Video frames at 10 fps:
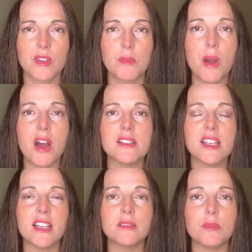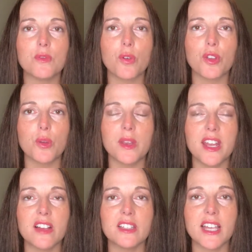Pausing before you
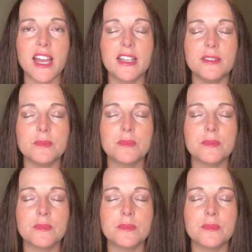inhale again.